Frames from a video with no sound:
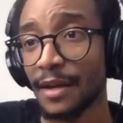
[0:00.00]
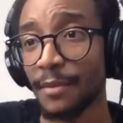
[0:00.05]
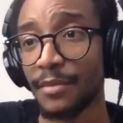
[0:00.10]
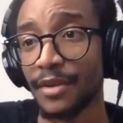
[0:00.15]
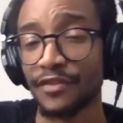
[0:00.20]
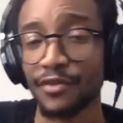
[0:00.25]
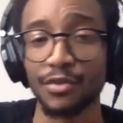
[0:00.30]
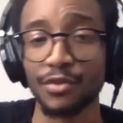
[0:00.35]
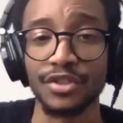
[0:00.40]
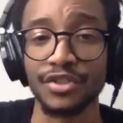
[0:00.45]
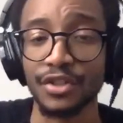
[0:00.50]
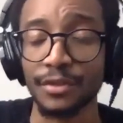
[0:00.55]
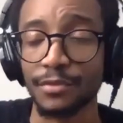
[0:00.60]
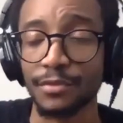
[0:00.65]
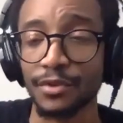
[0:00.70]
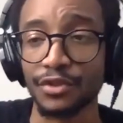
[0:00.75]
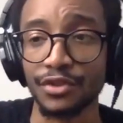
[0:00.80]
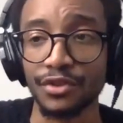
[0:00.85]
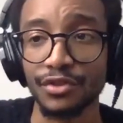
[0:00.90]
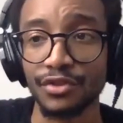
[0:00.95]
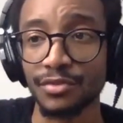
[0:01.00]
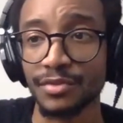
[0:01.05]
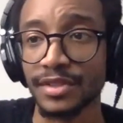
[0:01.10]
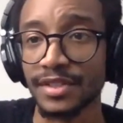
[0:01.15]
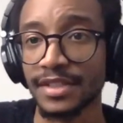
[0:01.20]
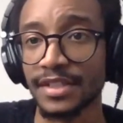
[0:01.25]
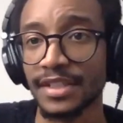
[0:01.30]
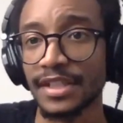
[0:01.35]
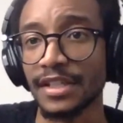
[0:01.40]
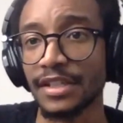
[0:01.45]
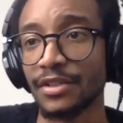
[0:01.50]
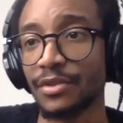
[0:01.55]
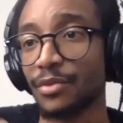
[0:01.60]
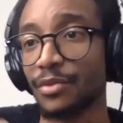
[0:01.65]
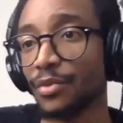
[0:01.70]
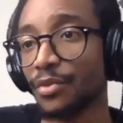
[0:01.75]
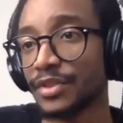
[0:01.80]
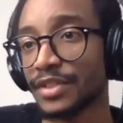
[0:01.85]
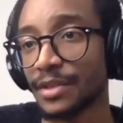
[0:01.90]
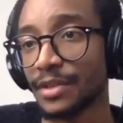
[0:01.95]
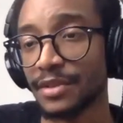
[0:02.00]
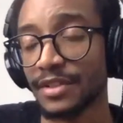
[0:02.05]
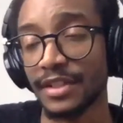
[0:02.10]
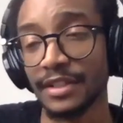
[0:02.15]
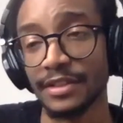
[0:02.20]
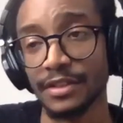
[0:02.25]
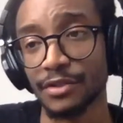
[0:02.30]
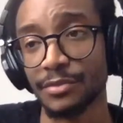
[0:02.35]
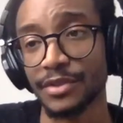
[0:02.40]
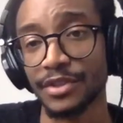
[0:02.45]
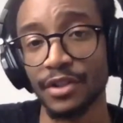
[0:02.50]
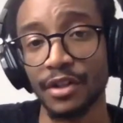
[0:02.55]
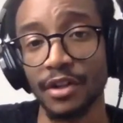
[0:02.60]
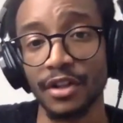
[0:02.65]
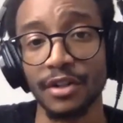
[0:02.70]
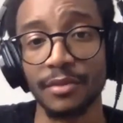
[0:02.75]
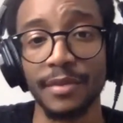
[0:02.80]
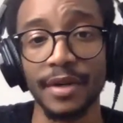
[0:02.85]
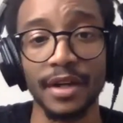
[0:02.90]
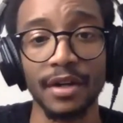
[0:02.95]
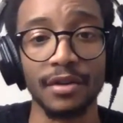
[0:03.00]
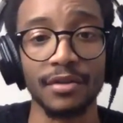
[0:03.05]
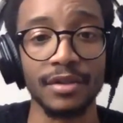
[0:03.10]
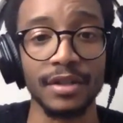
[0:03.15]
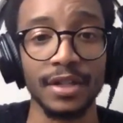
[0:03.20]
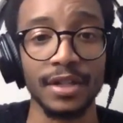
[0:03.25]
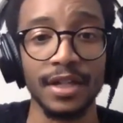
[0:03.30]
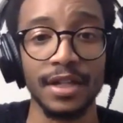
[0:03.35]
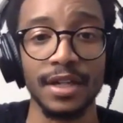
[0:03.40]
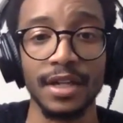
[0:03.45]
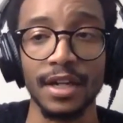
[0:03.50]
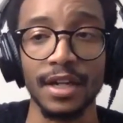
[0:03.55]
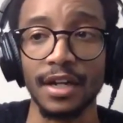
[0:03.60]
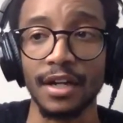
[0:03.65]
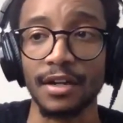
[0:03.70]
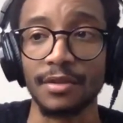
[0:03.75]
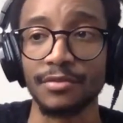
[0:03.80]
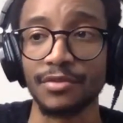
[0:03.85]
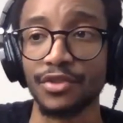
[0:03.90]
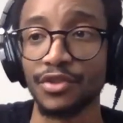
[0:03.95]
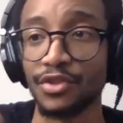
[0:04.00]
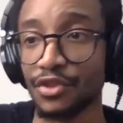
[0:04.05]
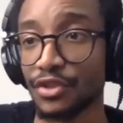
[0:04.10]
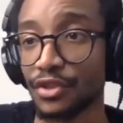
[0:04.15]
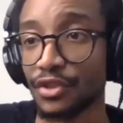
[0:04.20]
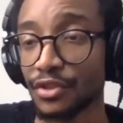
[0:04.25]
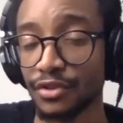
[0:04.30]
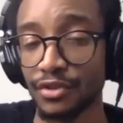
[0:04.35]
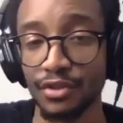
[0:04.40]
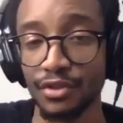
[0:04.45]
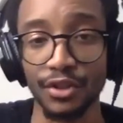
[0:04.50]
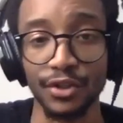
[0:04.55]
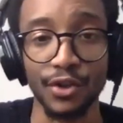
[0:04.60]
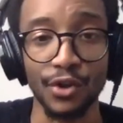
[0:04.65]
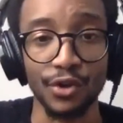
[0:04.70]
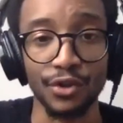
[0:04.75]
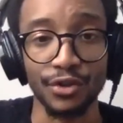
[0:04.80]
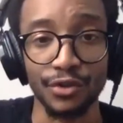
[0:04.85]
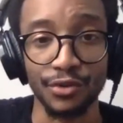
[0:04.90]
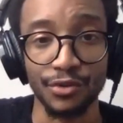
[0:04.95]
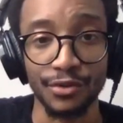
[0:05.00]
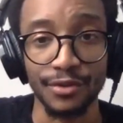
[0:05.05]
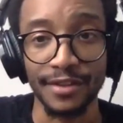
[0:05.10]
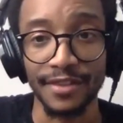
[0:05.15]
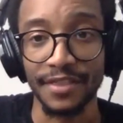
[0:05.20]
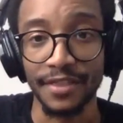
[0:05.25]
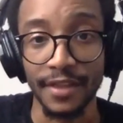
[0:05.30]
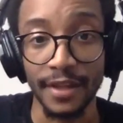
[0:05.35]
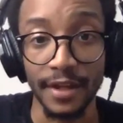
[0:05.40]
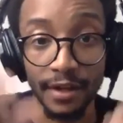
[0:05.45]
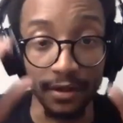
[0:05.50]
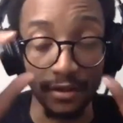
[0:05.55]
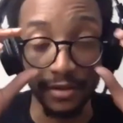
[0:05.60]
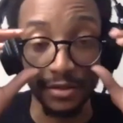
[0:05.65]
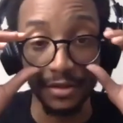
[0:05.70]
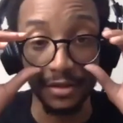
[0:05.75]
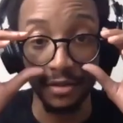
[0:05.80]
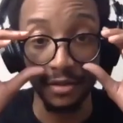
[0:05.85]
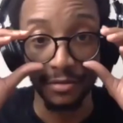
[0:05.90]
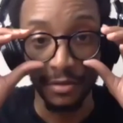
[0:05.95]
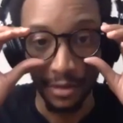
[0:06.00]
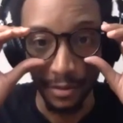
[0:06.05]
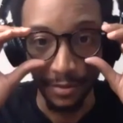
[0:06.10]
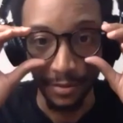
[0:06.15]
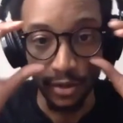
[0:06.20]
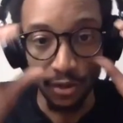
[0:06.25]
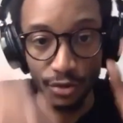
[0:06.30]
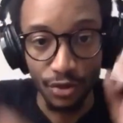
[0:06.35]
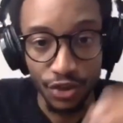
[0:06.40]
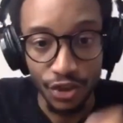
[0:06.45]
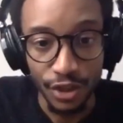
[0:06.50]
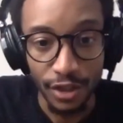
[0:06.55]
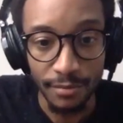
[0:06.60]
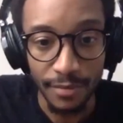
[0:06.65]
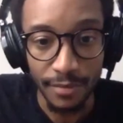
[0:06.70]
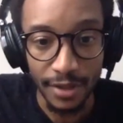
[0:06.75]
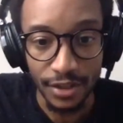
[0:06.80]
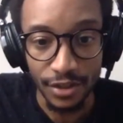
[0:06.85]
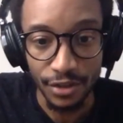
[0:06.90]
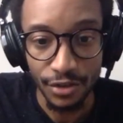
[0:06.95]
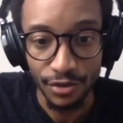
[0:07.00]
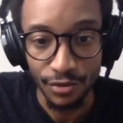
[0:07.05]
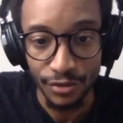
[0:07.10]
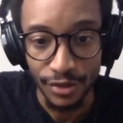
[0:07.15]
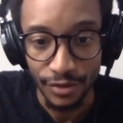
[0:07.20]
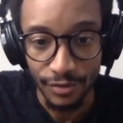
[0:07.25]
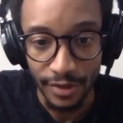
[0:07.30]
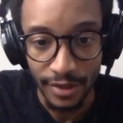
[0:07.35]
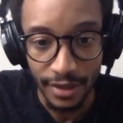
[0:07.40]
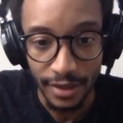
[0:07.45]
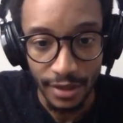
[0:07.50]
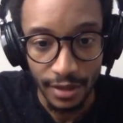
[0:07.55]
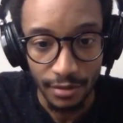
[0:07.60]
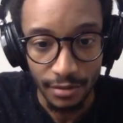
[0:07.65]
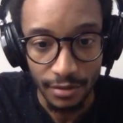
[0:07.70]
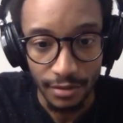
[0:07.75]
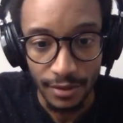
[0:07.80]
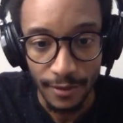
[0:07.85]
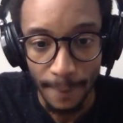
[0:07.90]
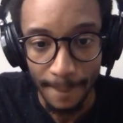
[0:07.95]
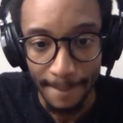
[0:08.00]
But if you want to jump on YouTube to see some of the things I'm going to be talking about, you can look on there. So let me go share my screen right now.